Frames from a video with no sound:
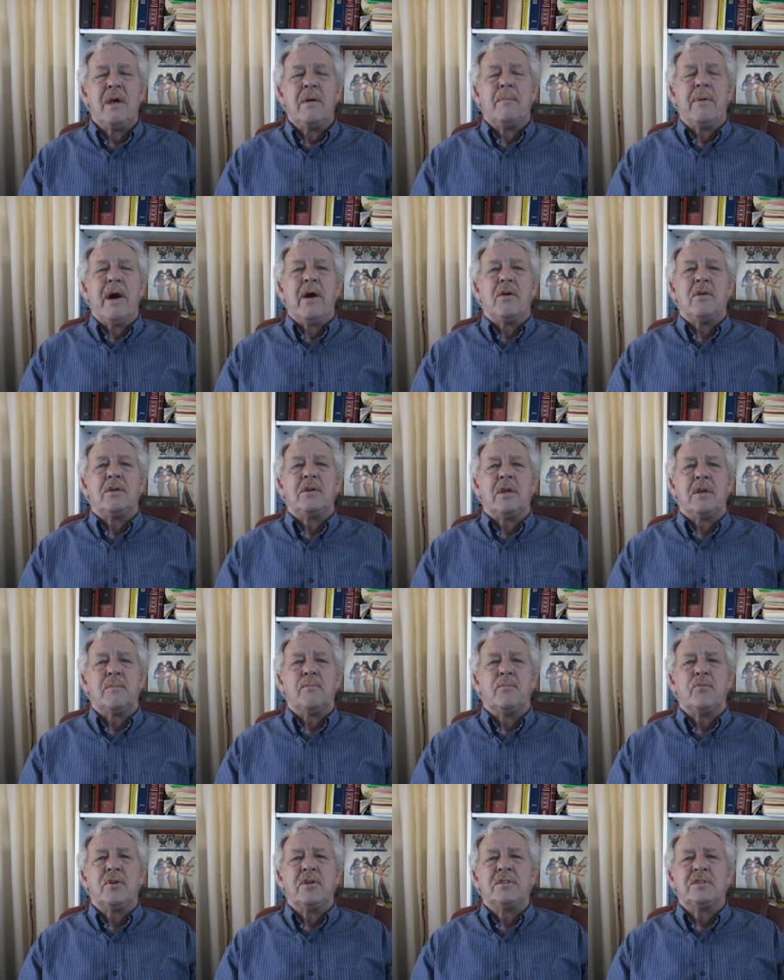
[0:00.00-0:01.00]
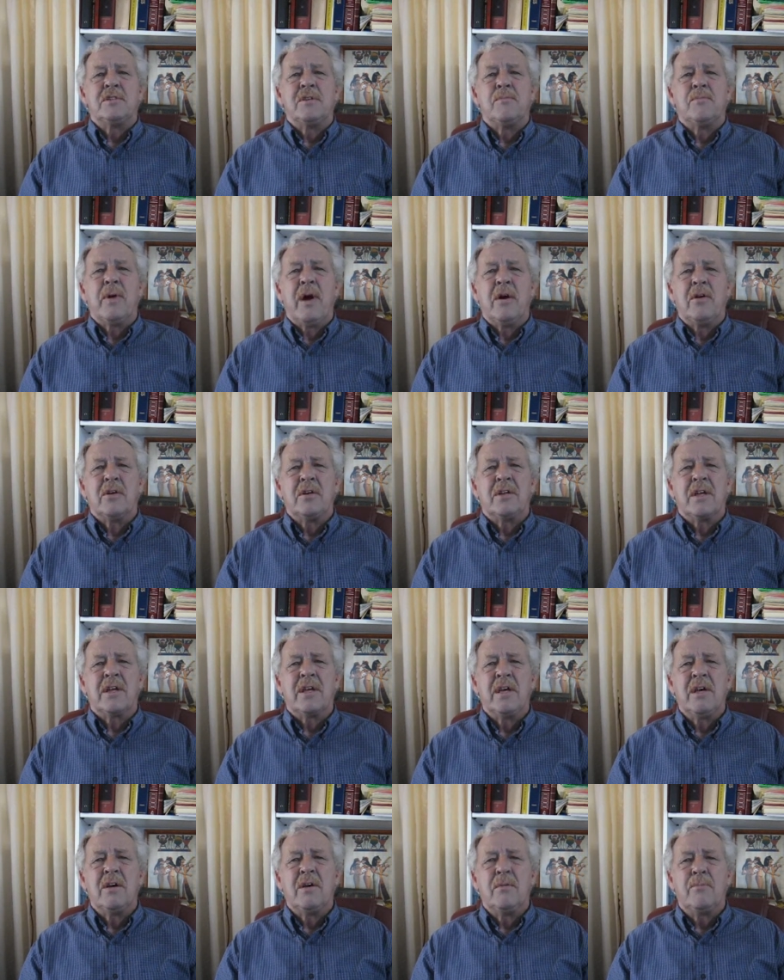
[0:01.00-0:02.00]
Power to imprison, power to
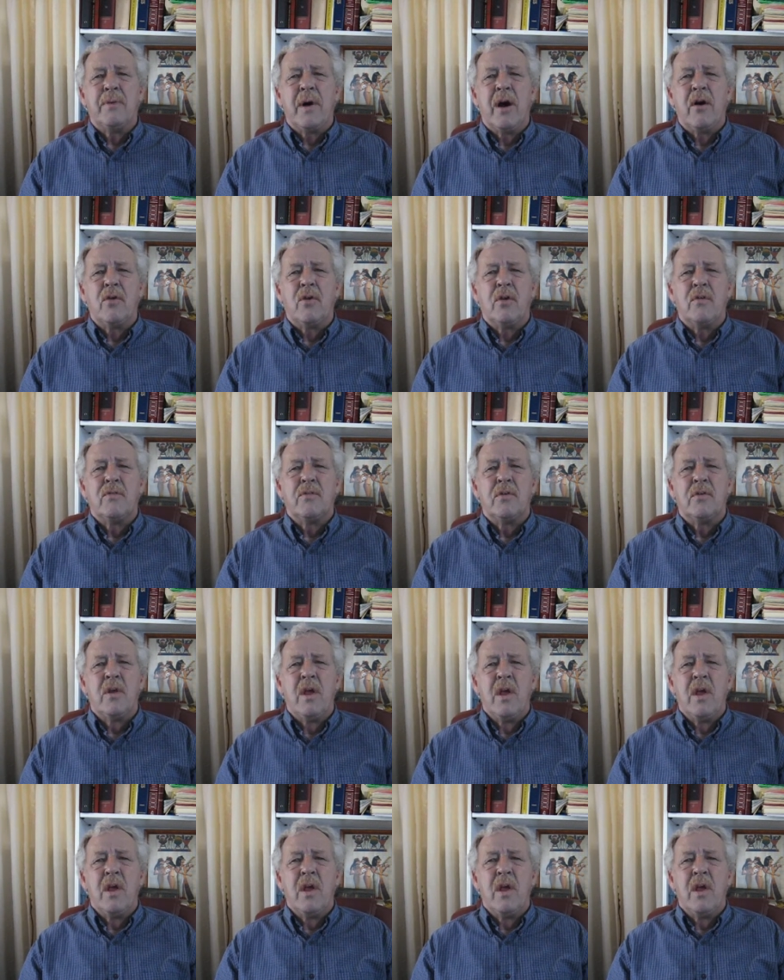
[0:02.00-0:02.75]
kill, power over